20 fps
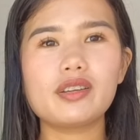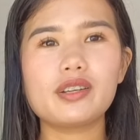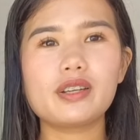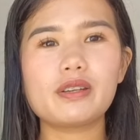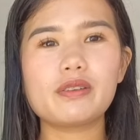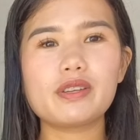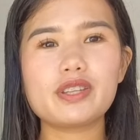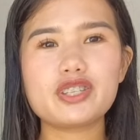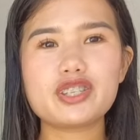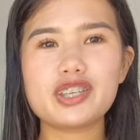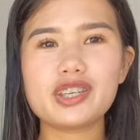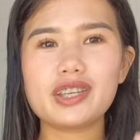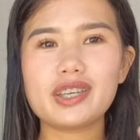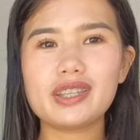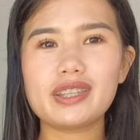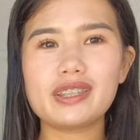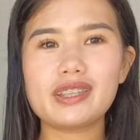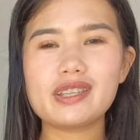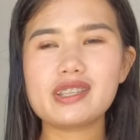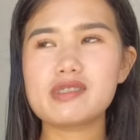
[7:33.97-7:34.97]
reaching
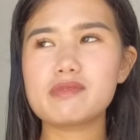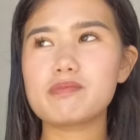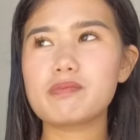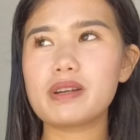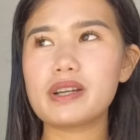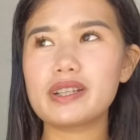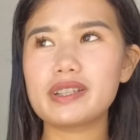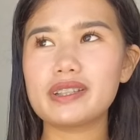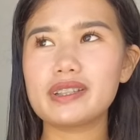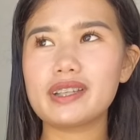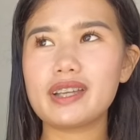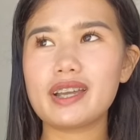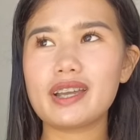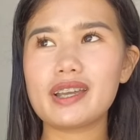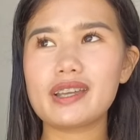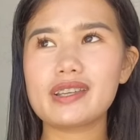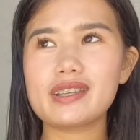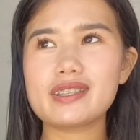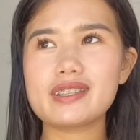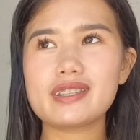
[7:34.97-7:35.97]
in this part,
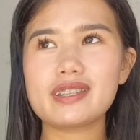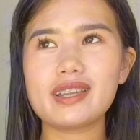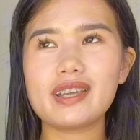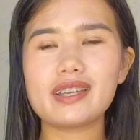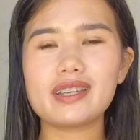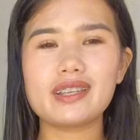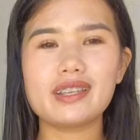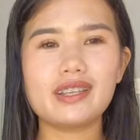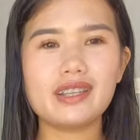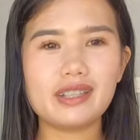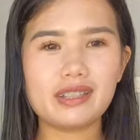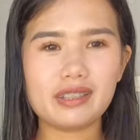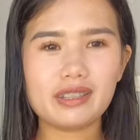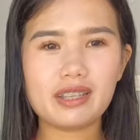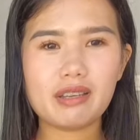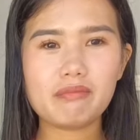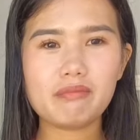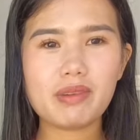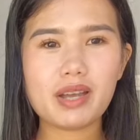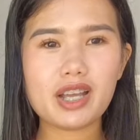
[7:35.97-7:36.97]
guys. Like
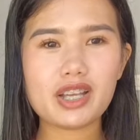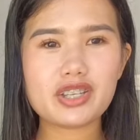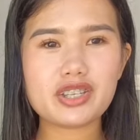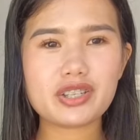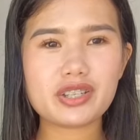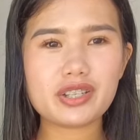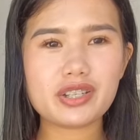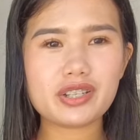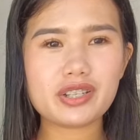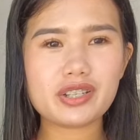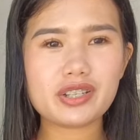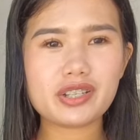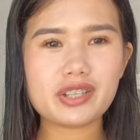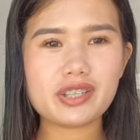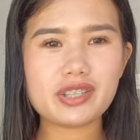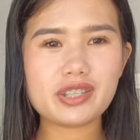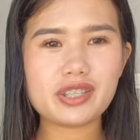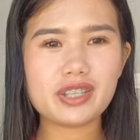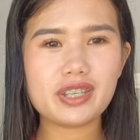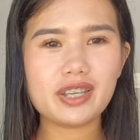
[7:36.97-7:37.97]
the
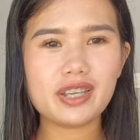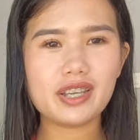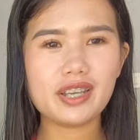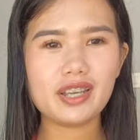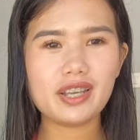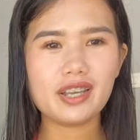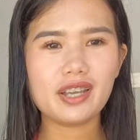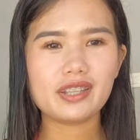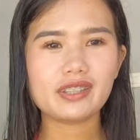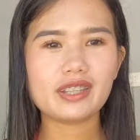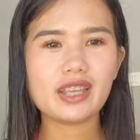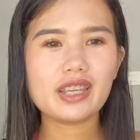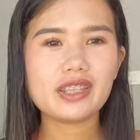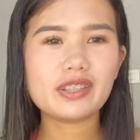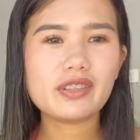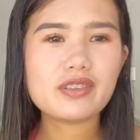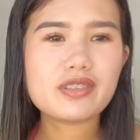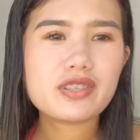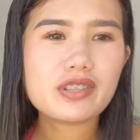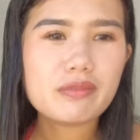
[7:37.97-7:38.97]
bashers.
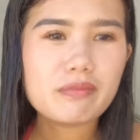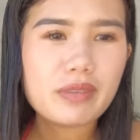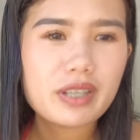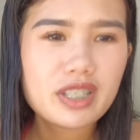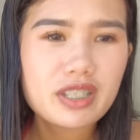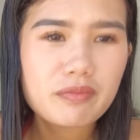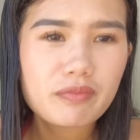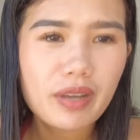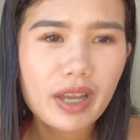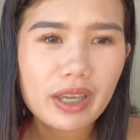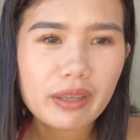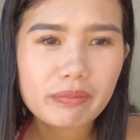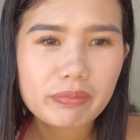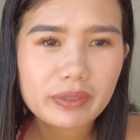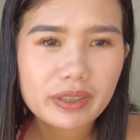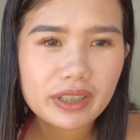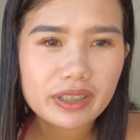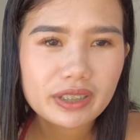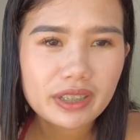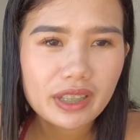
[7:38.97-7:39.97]
Thank you so much,
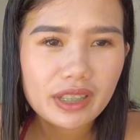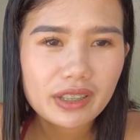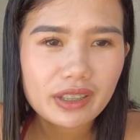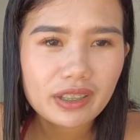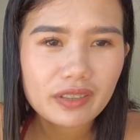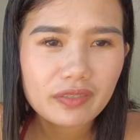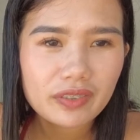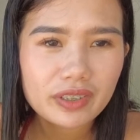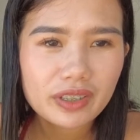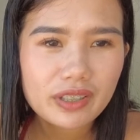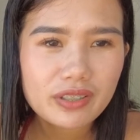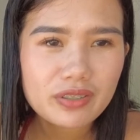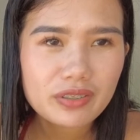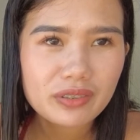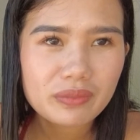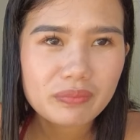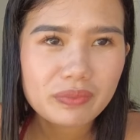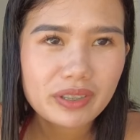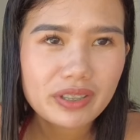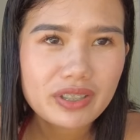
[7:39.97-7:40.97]
Viper. Thank you for the
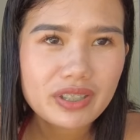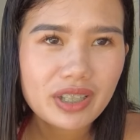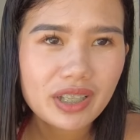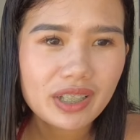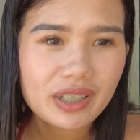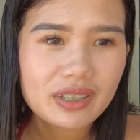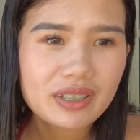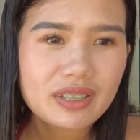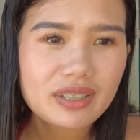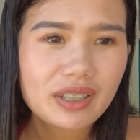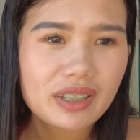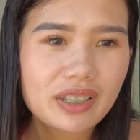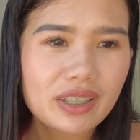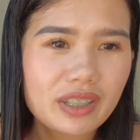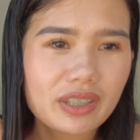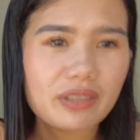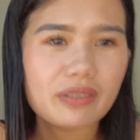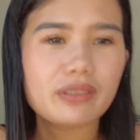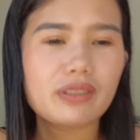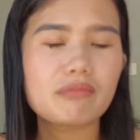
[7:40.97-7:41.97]
super chats.
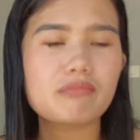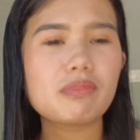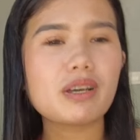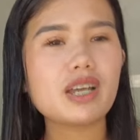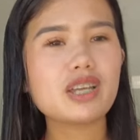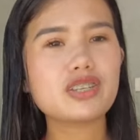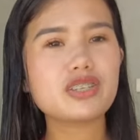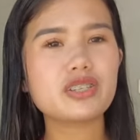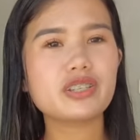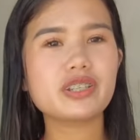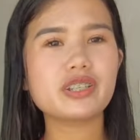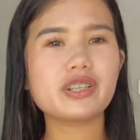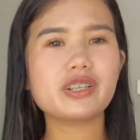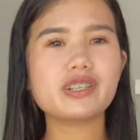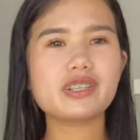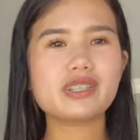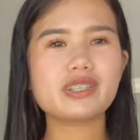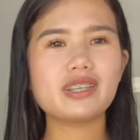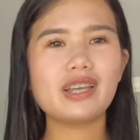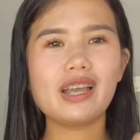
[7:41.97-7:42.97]
Thank you. The
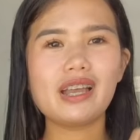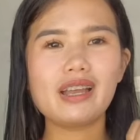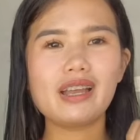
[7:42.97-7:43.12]
bashers.